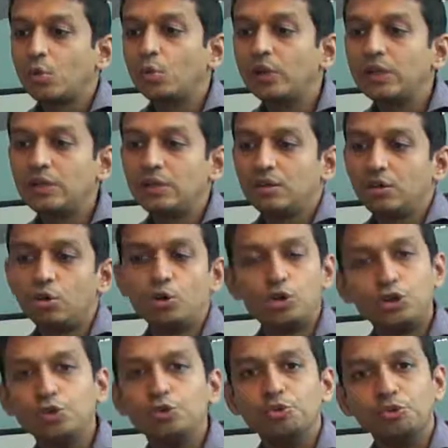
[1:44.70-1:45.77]
will
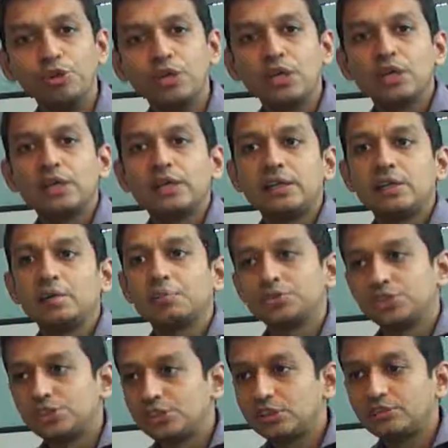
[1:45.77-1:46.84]
hold you in a
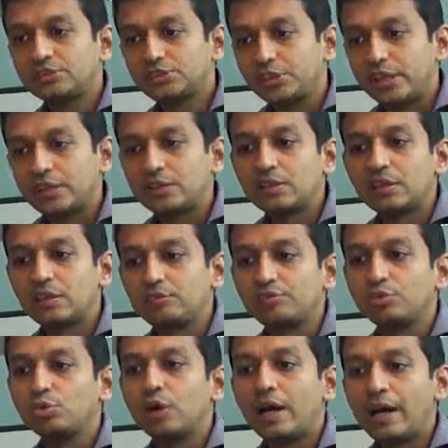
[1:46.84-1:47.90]
position of strength if
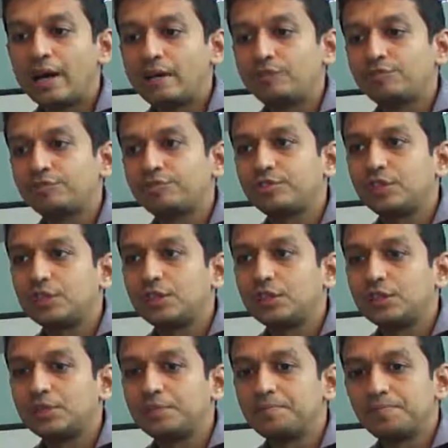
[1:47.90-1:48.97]
you have
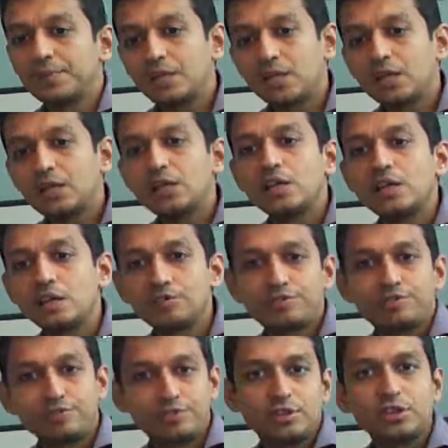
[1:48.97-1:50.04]

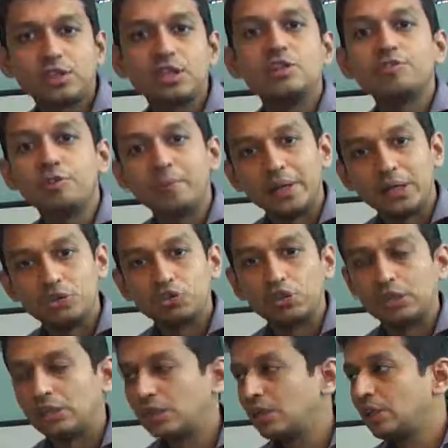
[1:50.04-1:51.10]
enough information.
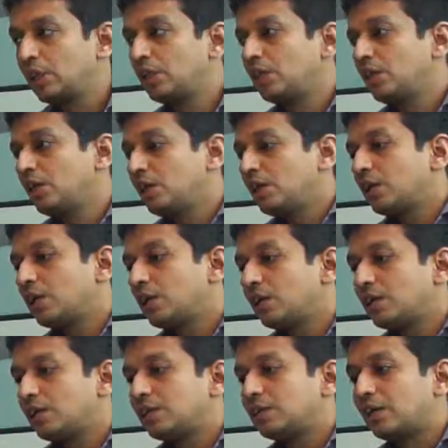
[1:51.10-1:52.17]

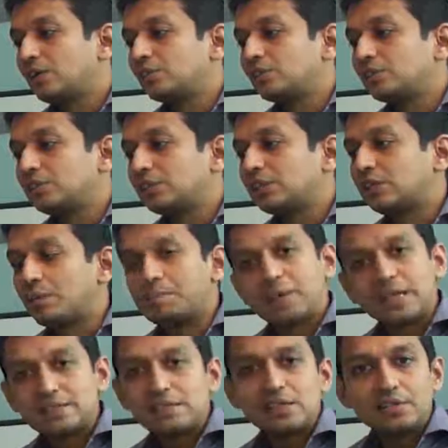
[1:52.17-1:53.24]
Now, the
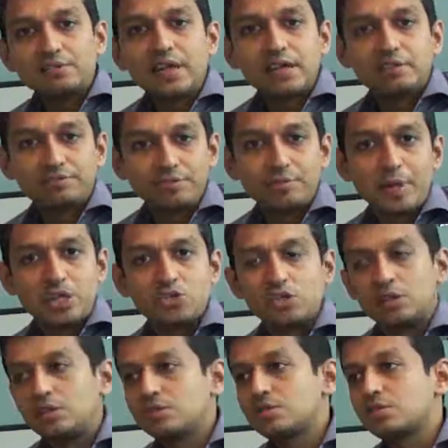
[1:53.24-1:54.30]
complexity of that
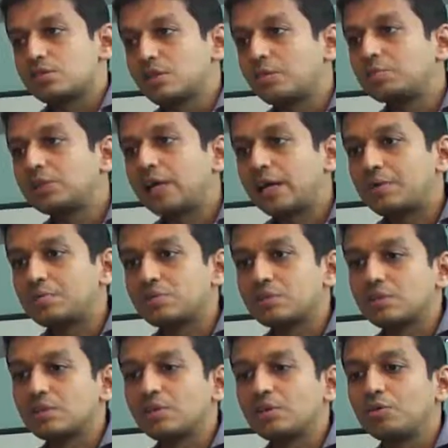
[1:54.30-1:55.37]
information is
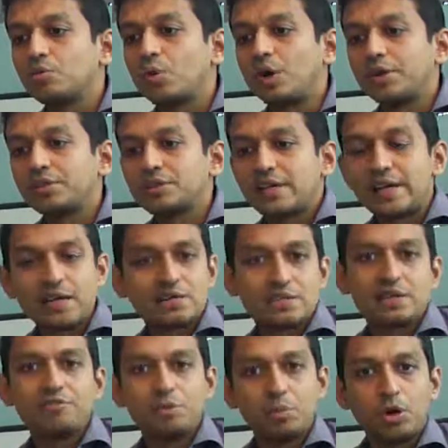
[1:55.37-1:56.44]
sometimes what scares
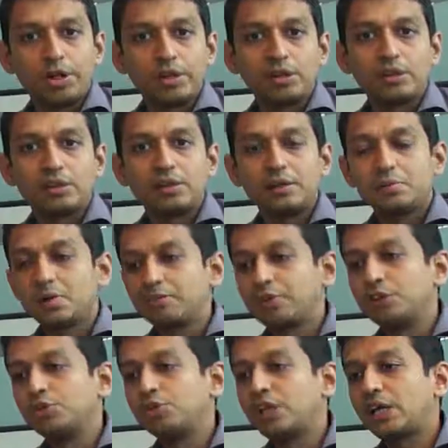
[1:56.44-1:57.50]
everybody. But when
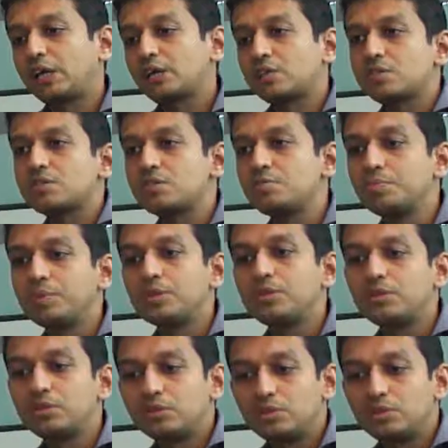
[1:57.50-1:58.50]
you take simple,